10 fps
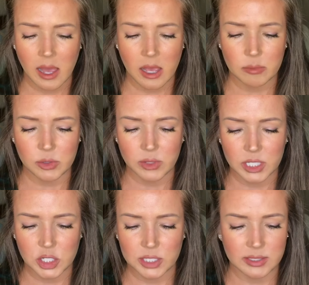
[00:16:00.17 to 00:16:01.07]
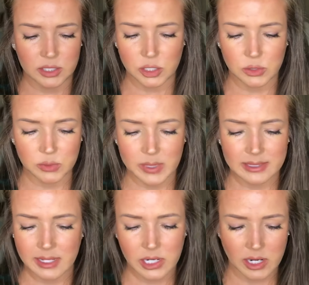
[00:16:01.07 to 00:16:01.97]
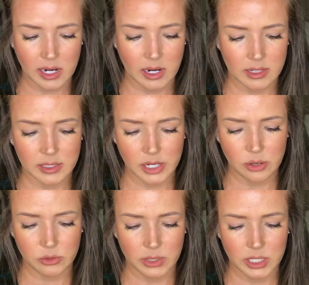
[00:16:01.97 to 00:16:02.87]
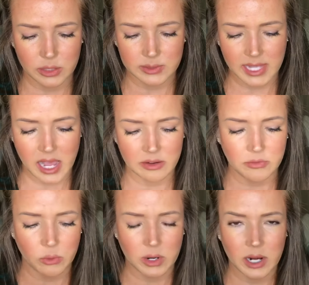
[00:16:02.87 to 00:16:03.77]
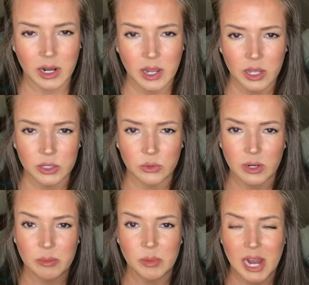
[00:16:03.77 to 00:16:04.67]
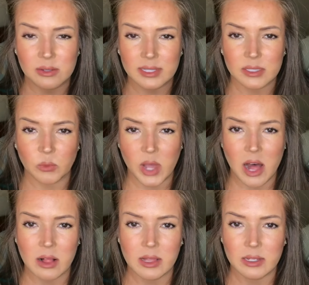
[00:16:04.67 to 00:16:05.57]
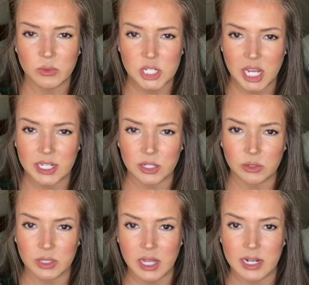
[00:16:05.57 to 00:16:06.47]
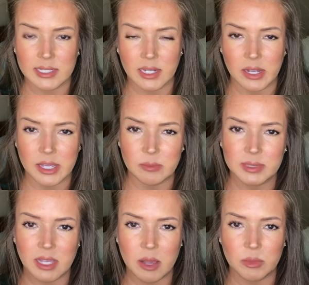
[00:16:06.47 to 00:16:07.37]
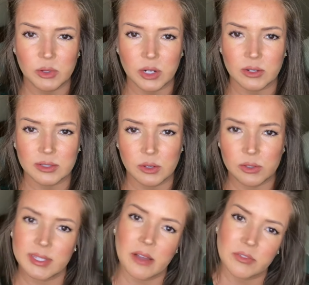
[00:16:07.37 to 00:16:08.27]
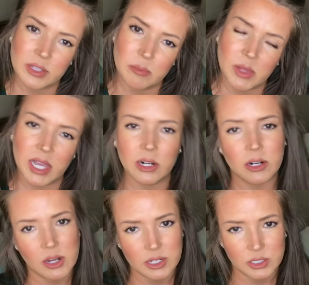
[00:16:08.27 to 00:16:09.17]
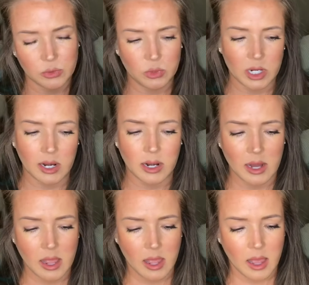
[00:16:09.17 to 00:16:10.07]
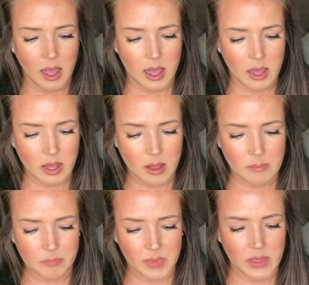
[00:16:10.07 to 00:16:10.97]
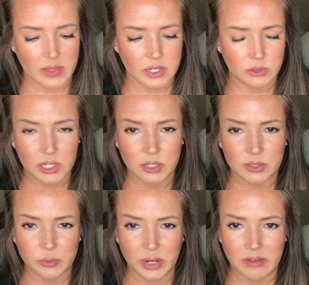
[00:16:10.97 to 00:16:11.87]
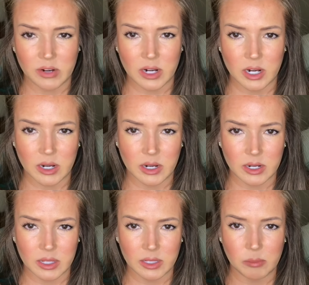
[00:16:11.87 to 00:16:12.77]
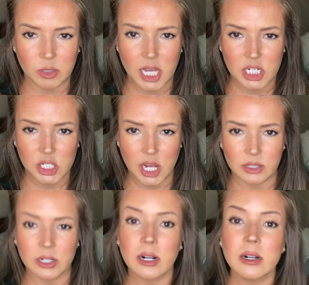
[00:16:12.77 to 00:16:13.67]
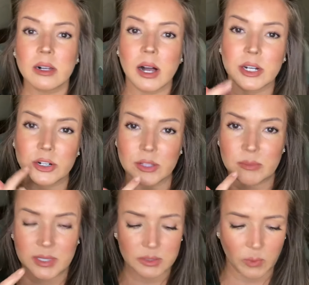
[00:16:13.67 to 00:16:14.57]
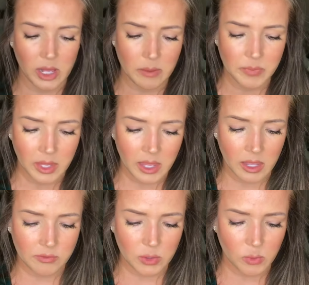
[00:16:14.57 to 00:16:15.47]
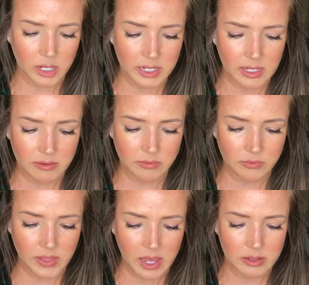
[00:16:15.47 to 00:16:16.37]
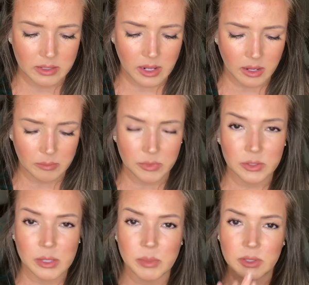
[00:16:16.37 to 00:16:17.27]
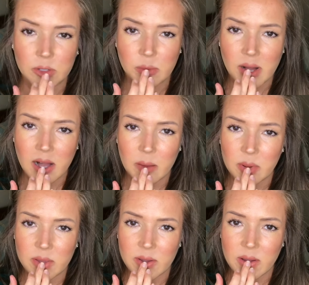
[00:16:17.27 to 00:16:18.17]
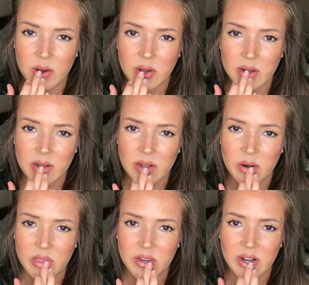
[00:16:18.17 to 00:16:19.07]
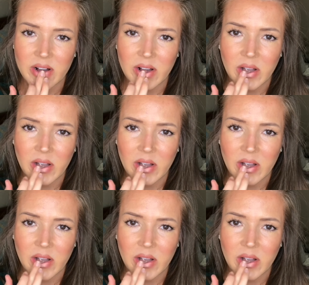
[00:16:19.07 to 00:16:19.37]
you can just use what's here. You know, you can use that for your brows as well, which I do a lot of times. You can also use that for lip liner, contour, and then you can use whatever blush color on your lips as well. If you want to give that the lip a little pop, you can go in with your